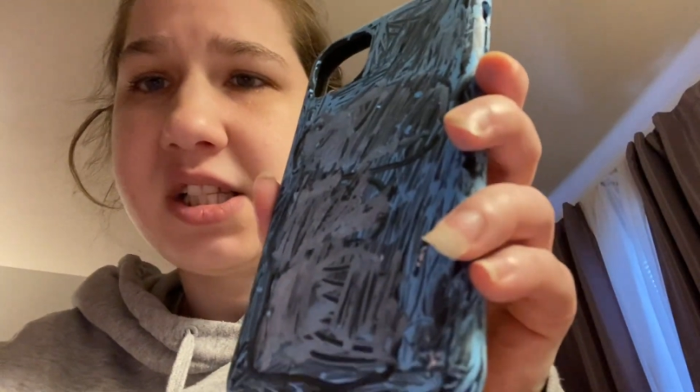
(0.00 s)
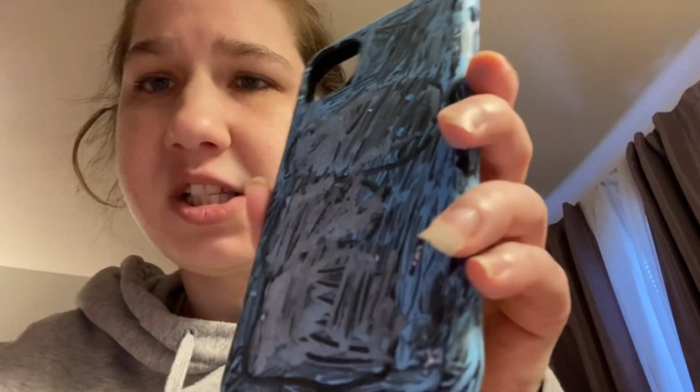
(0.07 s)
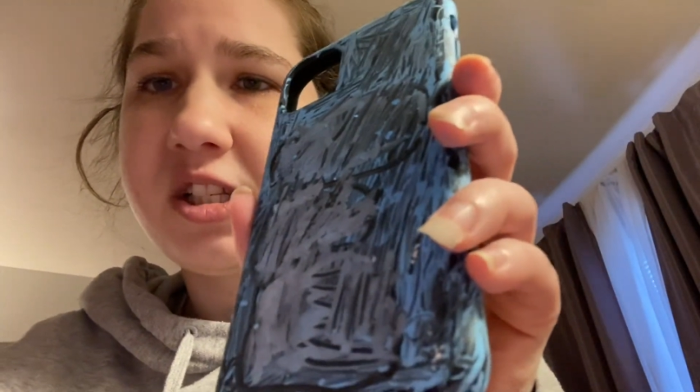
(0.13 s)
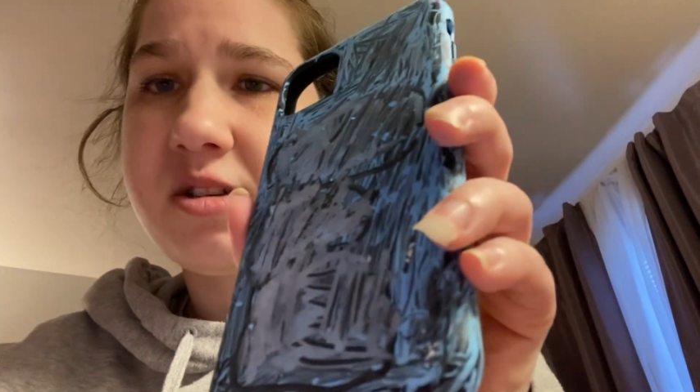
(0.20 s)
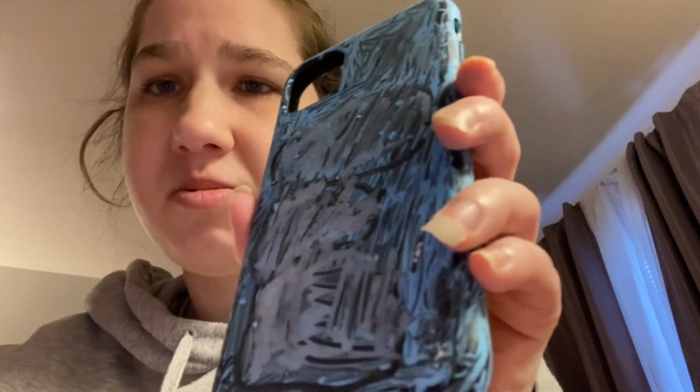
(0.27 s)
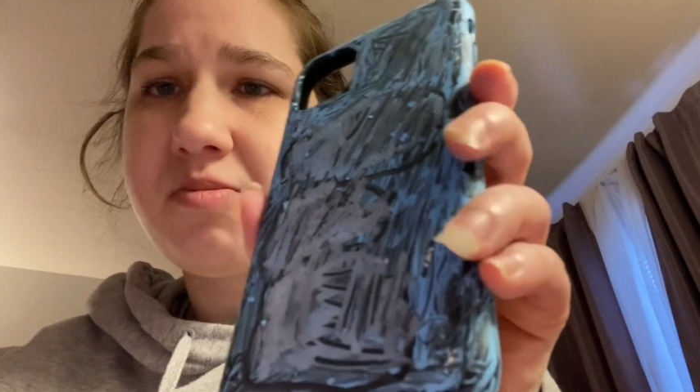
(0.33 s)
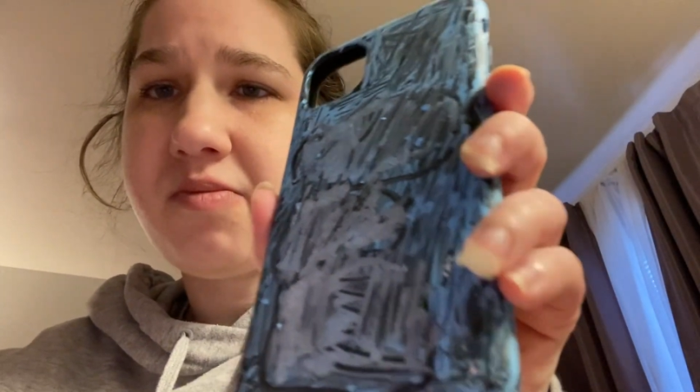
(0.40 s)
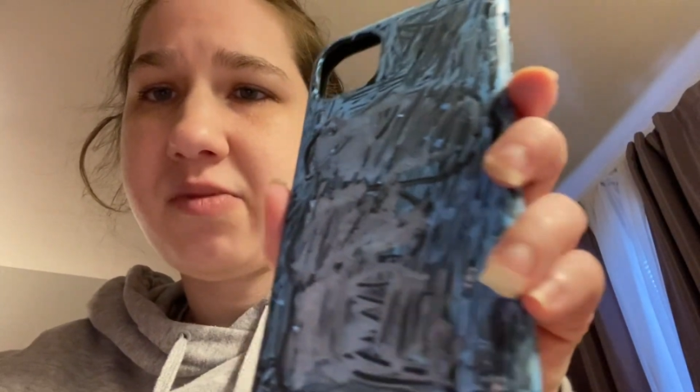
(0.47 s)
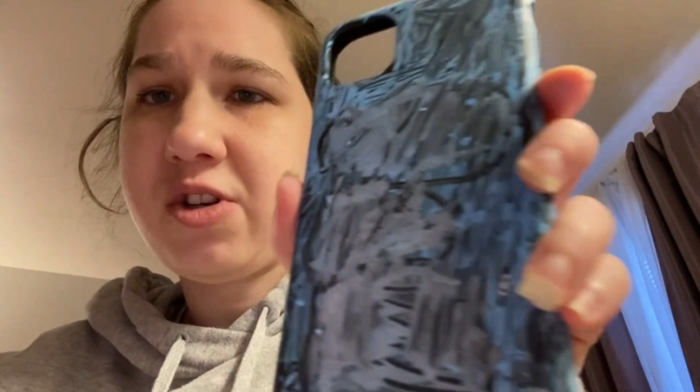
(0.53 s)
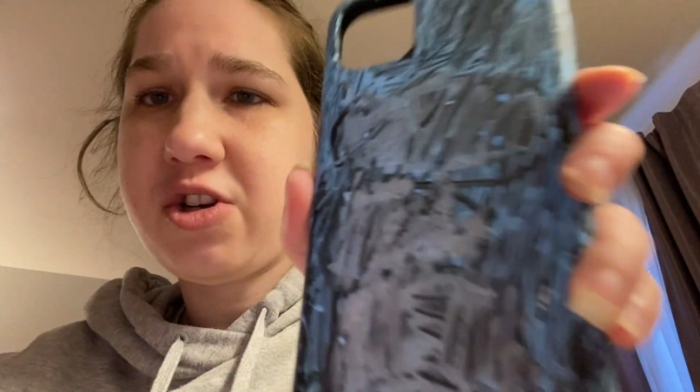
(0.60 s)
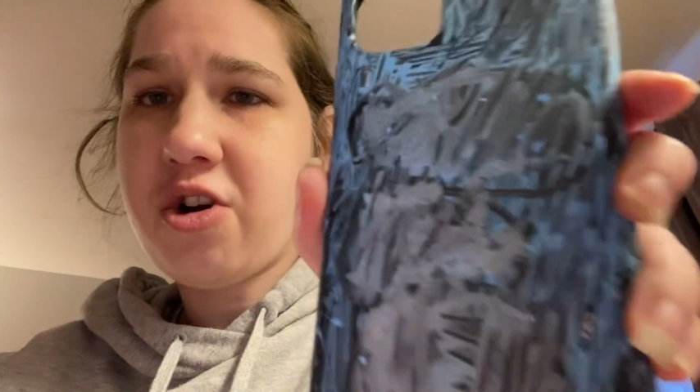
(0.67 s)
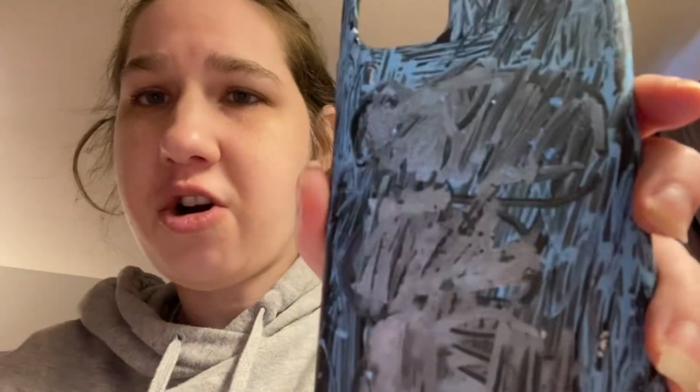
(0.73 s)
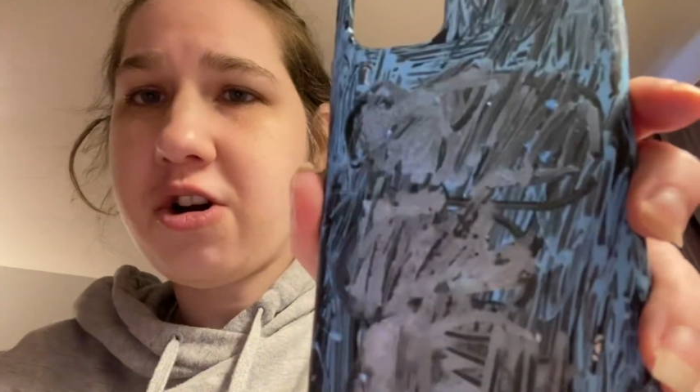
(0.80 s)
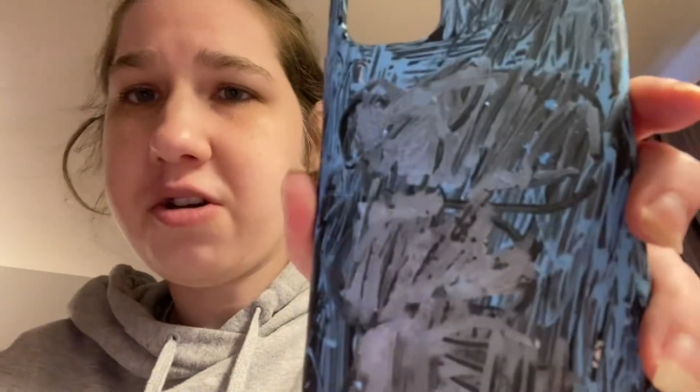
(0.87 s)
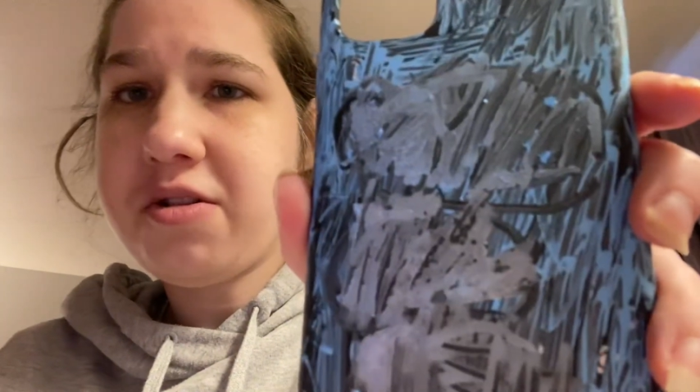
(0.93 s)
to
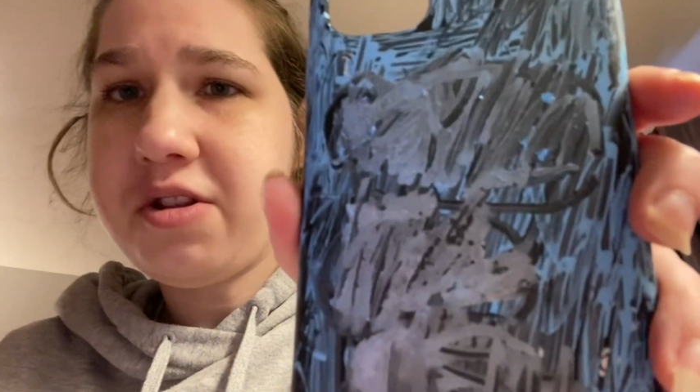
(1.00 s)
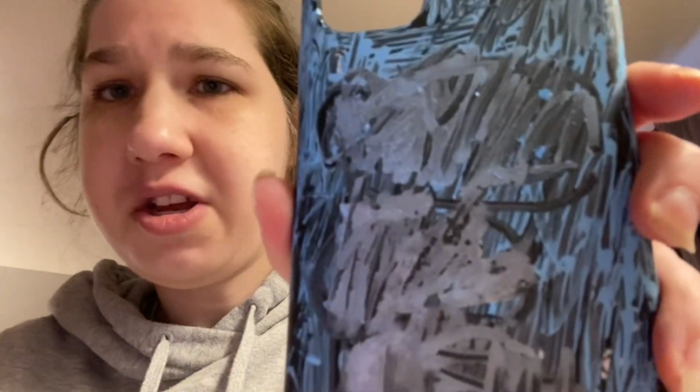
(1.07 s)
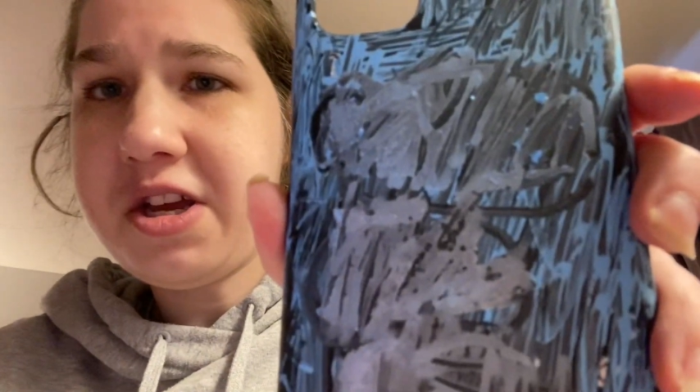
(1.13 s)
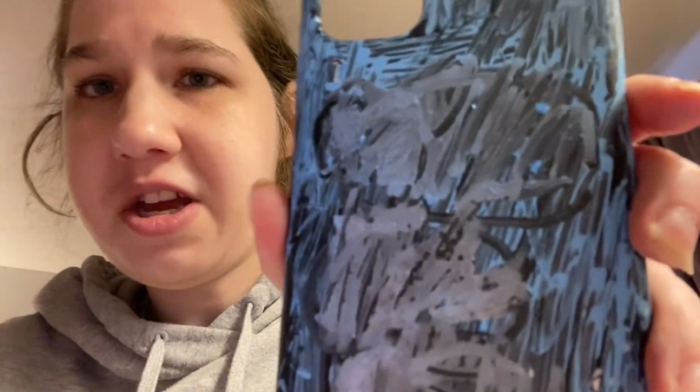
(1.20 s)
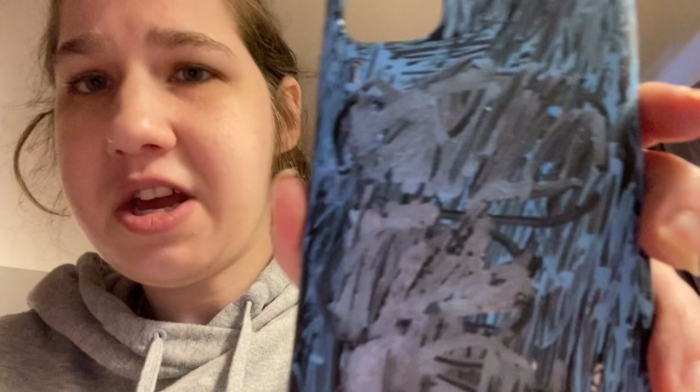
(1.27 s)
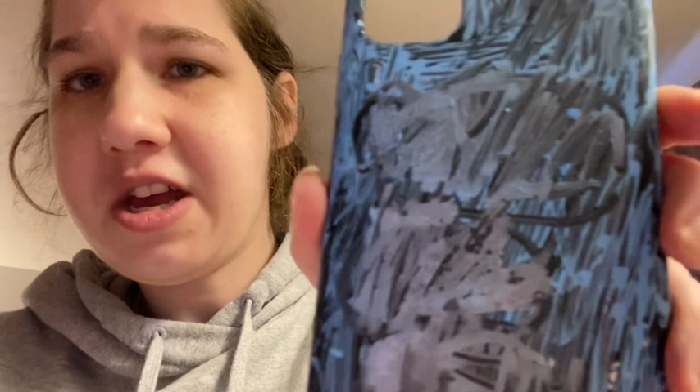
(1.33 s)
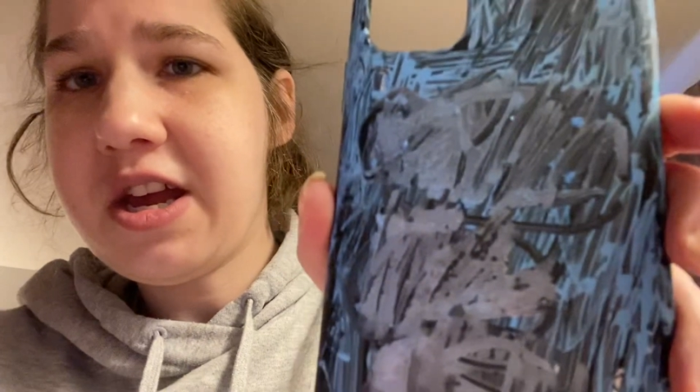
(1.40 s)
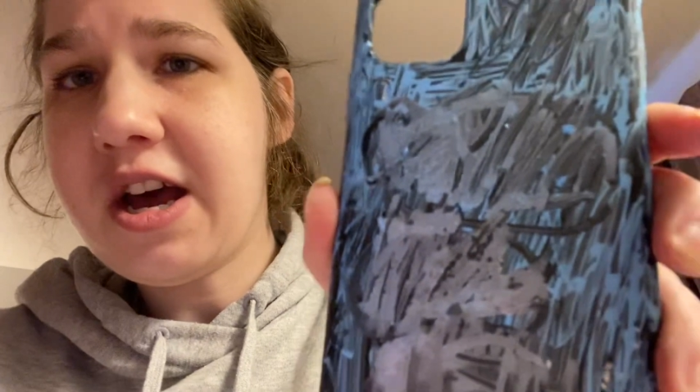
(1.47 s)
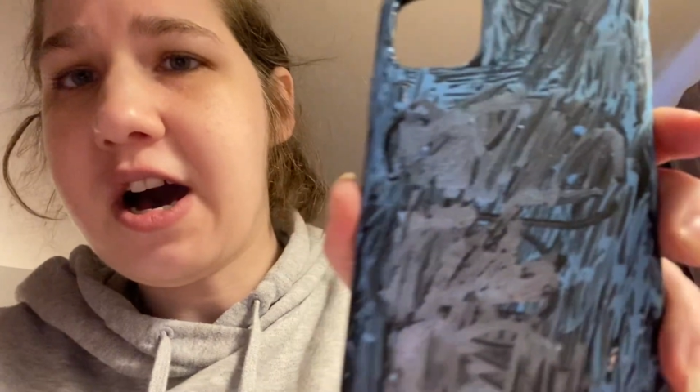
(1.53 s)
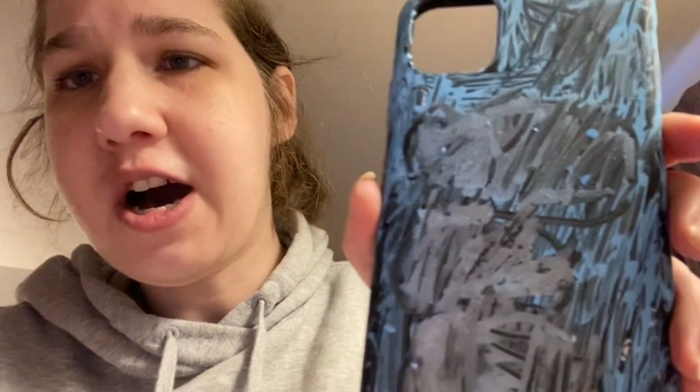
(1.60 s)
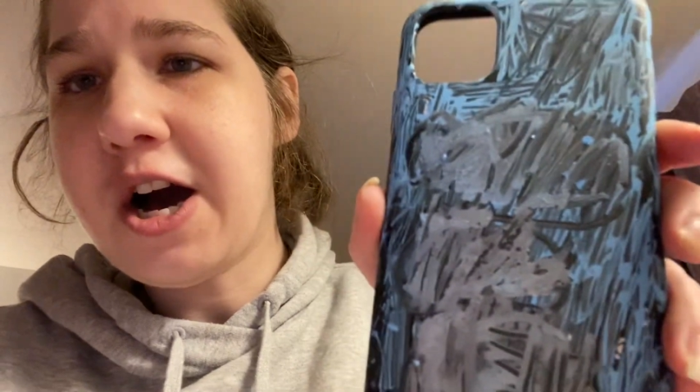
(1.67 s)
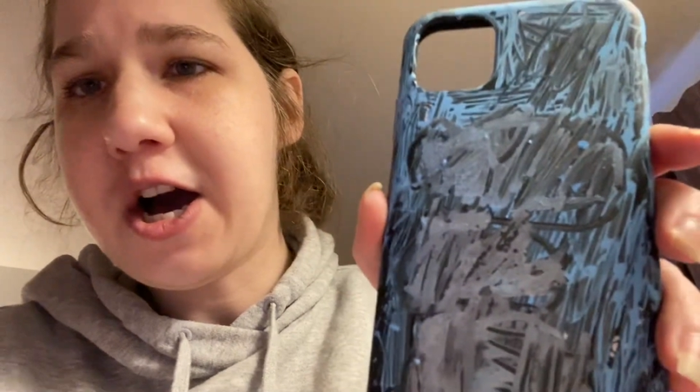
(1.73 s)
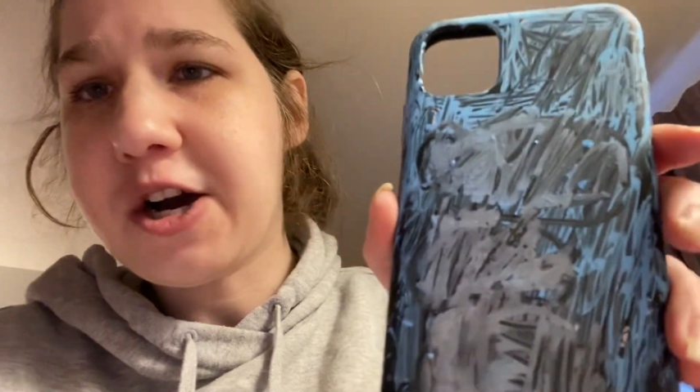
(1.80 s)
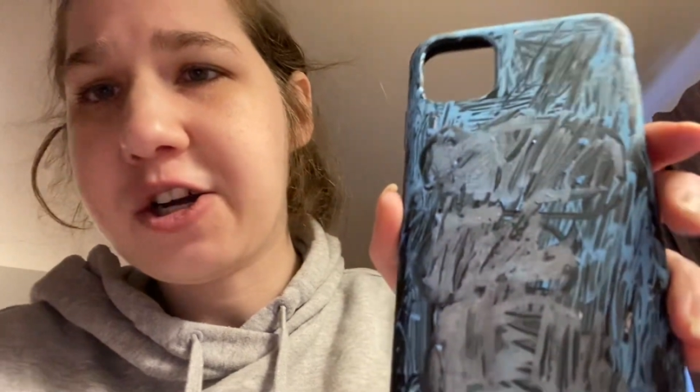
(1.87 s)
draw the uh,